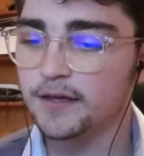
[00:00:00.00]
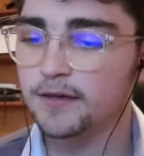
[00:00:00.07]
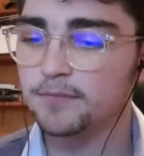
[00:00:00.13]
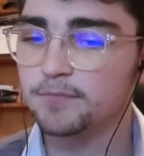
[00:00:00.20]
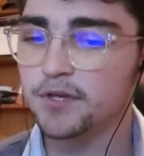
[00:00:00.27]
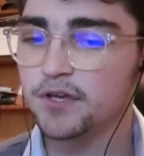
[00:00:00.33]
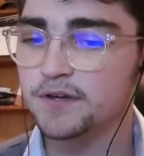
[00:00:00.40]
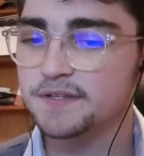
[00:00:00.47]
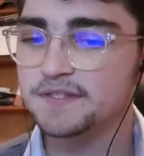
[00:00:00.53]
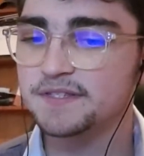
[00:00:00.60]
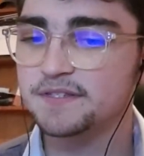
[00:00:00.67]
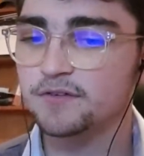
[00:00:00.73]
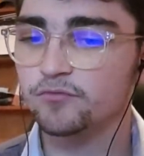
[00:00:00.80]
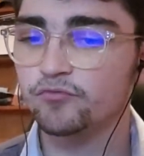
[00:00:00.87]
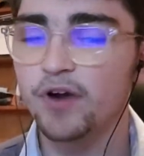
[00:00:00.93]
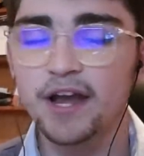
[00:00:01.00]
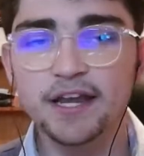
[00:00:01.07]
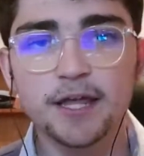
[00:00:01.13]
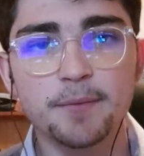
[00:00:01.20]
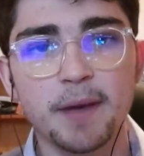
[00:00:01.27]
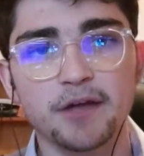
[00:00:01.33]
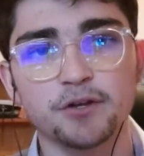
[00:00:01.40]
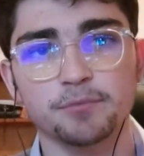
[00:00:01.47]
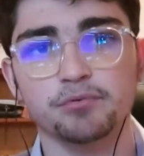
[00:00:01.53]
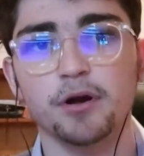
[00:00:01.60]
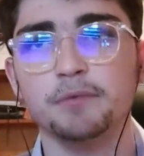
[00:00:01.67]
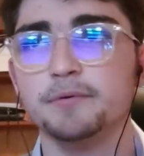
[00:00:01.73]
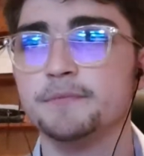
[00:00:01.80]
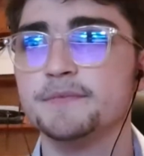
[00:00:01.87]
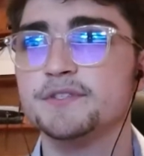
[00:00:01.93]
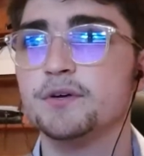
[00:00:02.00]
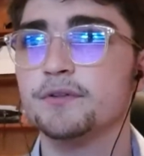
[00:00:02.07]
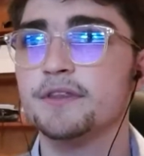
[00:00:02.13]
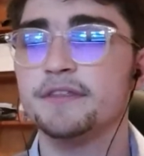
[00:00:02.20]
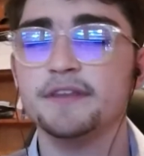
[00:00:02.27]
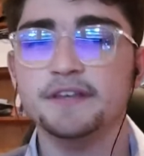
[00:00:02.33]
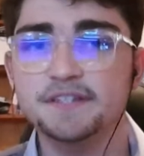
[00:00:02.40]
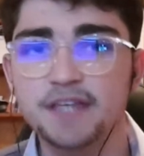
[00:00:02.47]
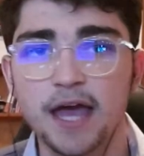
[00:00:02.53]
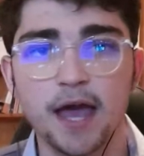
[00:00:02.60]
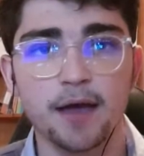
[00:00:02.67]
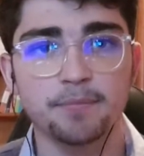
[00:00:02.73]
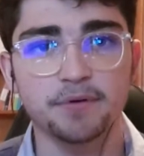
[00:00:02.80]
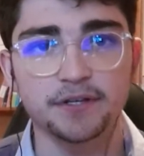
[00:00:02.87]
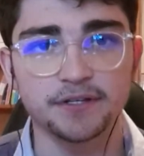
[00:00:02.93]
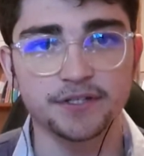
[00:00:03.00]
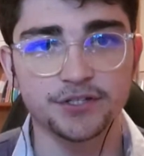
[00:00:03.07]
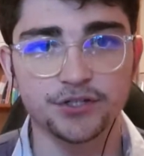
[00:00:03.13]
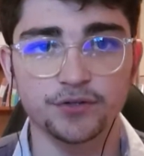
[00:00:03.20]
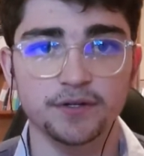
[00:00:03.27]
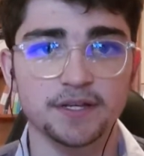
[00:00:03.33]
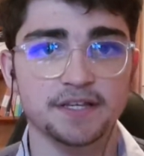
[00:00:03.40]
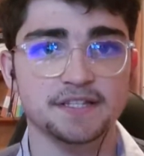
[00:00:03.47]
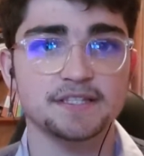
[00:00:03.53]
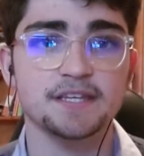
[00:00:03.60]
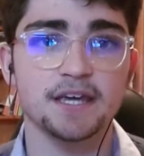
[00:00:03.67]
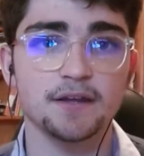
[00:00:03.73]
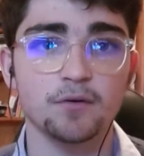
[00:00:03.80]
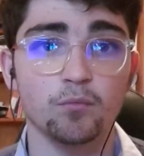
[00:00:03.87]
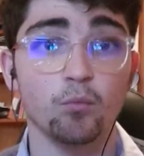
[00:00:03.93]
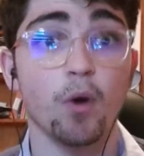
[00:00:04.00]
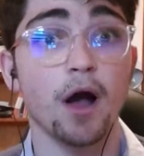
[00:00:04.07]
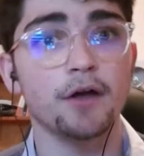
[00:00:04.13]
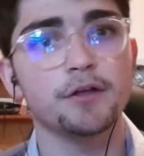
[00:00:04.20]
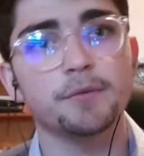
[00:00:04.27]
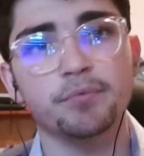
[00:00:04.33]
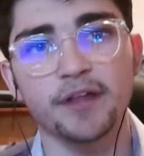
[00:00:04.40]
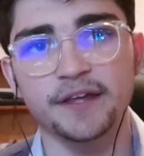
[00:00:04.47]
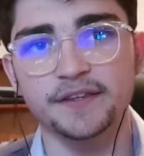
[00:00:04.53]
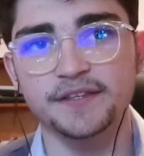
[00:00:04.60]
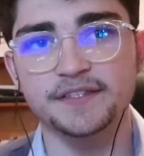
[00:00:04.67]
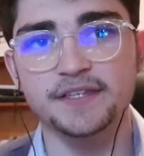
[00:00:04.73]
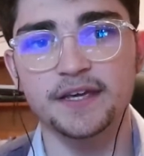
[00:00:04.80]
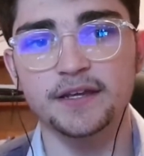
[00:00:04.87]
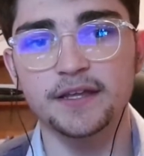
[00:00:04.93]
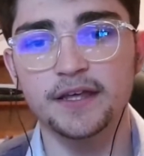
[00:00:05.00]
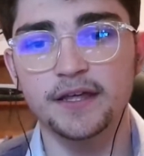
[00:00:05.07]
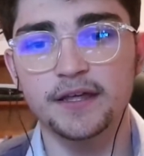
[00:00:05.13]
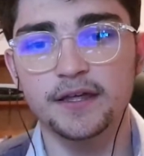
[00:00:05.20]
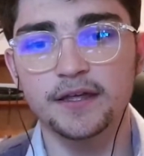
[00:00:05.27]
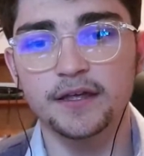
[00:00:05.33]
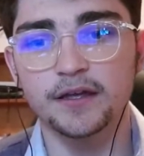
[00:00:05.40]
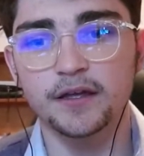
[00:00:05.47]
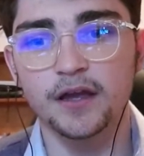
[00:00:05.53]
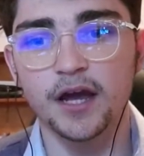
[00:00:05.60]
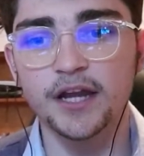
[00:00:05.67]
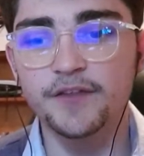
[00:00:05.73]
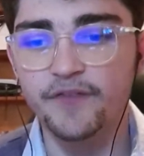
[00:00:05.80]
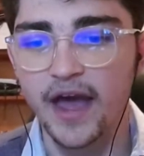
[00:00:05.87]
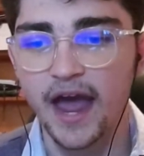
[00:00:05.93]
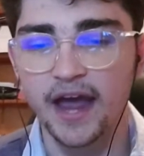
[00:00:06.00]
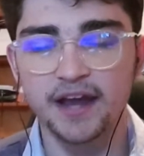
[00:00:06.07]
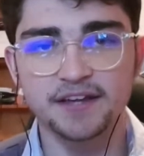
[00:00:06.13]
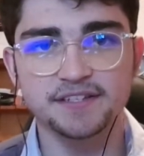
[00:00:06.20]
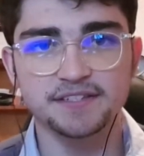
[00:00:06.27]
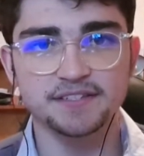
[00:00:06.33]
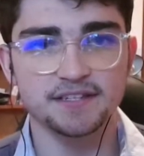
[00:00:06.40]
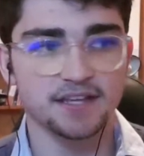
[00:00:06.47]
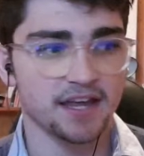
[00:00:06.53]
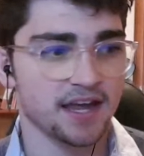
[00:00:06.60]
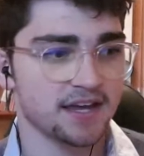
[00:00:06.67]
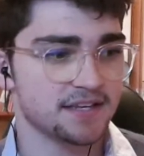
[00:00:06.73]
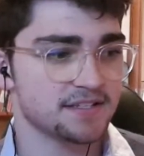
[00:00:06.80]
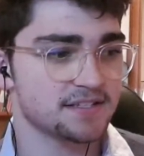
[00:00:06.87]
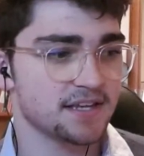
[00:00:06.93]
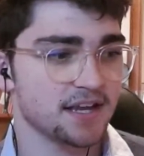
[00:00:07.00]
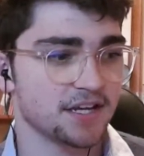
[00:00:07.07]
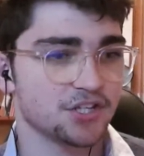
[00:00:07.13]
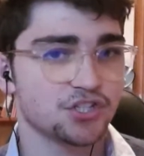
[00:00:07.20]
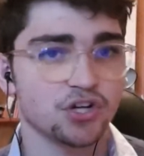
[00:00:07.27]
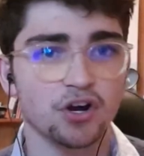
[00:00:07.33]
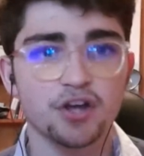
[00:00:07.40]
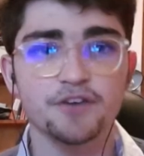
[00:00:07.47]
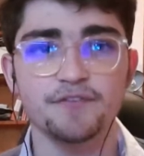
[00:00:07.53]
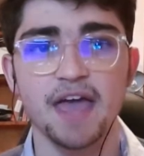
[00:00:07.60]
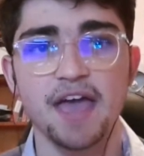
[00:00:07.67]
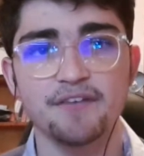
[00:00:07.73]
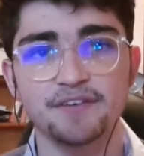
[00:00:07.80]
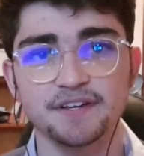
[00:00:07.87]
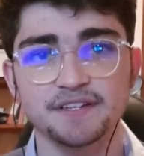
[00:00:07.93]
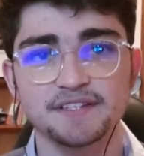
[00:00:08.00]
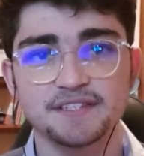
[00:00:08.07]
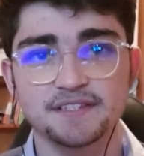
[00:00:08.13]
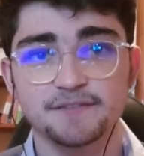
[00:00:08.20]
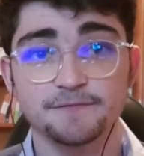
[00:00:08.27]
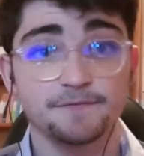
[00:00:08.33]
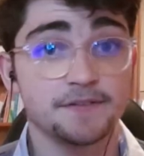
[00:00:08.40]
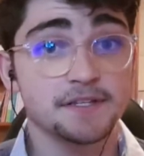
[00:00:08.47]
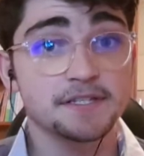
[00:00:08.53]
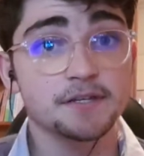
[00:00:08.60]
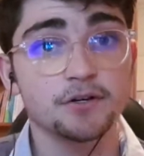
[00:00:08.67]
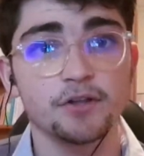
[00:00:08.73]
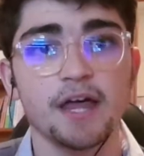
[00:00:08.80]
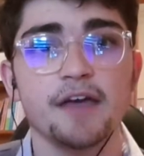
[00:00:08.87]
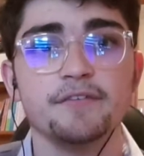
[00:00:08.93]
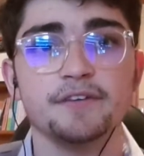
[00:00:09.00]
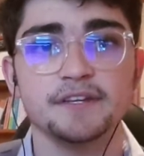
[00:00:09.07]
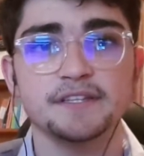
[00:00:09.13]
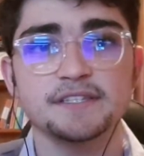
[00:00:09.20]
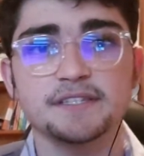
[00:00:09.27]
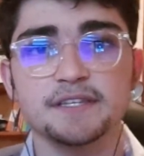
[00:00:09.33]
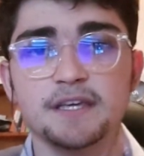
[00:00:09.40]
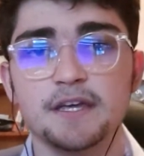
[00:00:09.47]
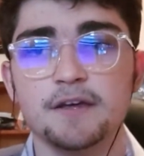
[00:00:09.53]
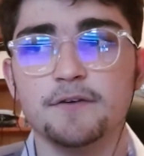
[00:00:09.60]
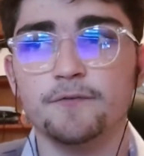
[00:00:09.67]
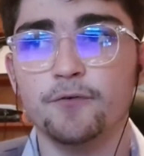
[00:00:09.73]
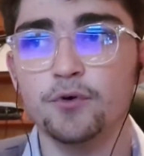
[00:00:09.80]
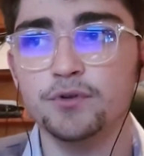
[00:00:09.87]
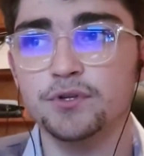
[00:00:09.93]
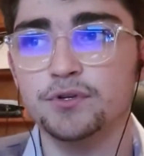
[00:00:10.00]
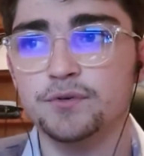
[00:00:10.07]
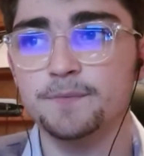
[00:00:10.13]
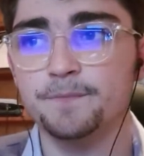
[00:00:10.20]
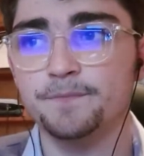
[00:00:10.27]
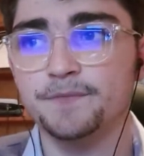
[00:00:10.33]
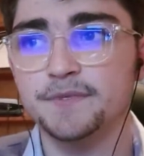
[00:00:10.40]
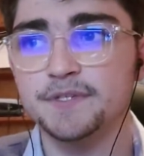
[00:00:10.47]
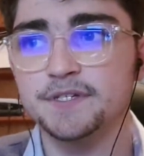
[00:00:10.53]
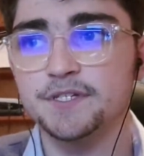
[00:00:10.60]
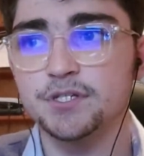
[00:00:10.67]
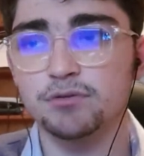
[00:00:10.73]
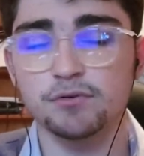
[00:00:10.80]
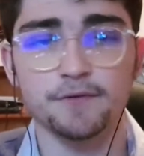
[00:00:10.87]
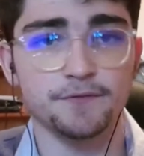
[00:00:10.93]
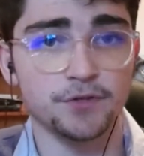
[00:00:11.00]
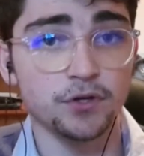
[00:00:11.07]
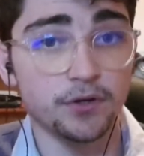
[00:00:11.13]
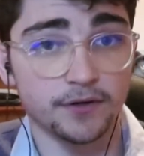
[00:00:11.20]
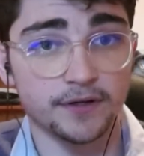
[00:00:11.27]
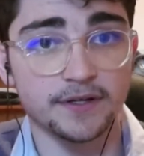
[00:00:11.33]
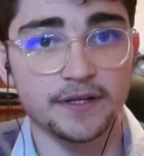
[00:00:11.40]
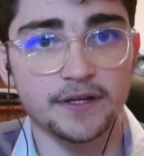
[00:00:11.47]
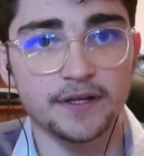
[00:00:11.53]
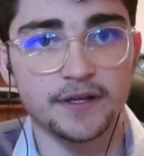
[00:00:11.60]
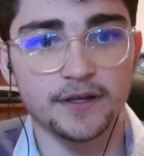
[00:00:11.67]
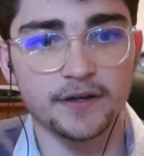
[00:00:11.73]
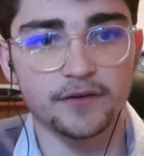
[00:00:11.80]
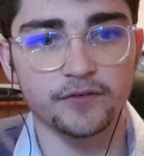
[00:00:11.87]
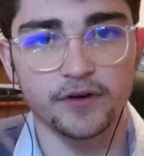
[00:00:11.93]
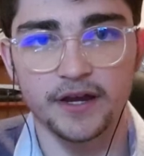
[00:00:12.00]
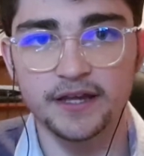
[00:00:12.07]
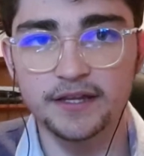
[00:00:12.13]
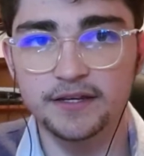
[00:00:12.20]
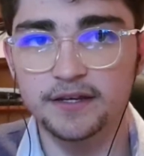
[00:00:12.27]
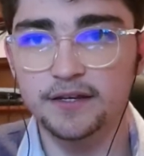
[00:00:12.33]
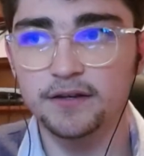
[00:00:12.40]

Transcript: Because writing about your problems or the things that happen during a set while you're playing the set kind of acts as a chunk of evidence, physical evidence, for you to review, right?